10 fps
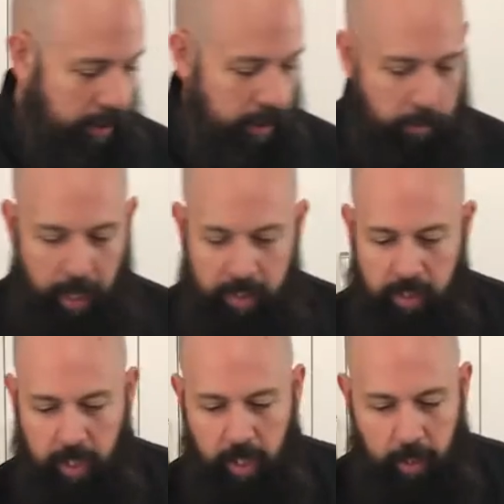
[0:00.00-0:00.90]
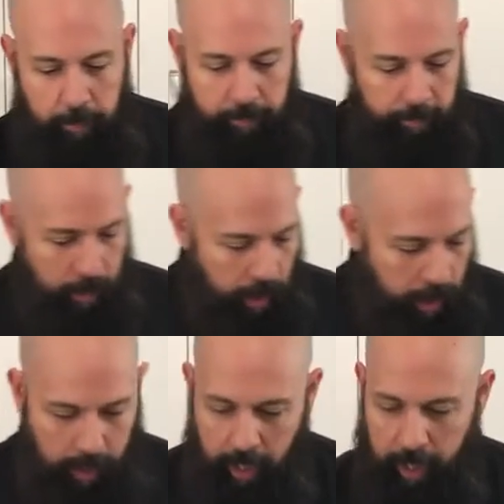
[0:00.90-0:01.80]
this pasta here
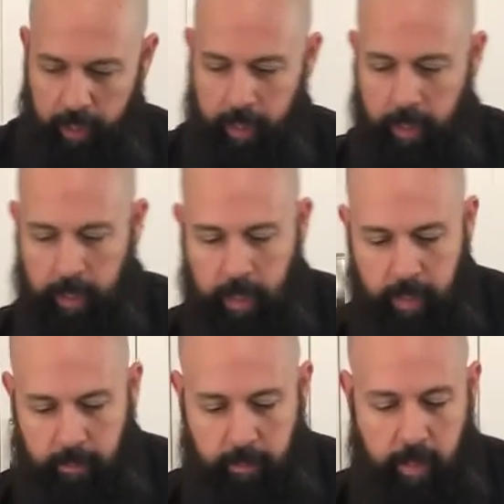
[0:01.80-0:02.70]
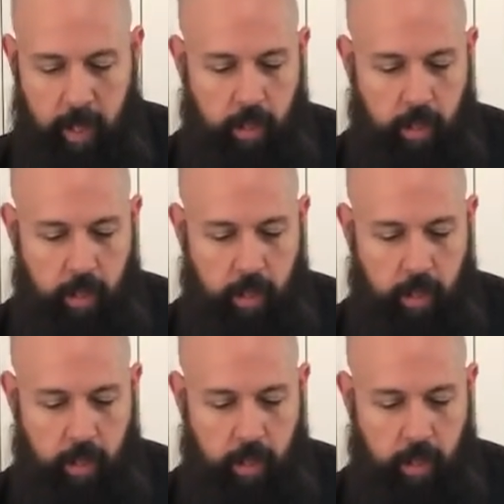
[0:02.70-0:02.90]
and then